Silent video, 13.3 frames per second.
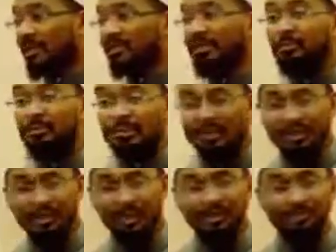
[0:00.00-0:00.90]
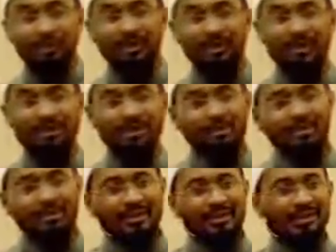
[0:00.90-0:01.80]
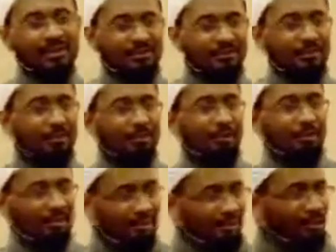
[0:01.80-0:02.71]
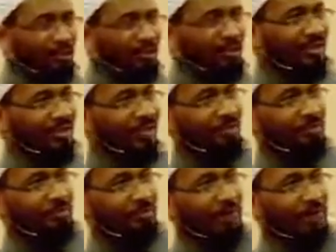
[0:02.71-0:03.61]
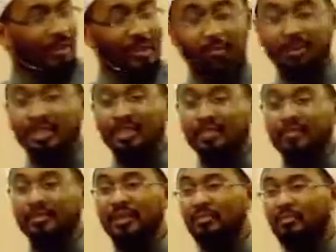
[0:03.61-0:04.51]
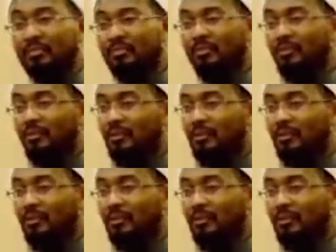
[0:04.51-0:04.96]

They say because of this one guy, he was a young guy, he's very popular, he's in jail now. Yeah, because of him,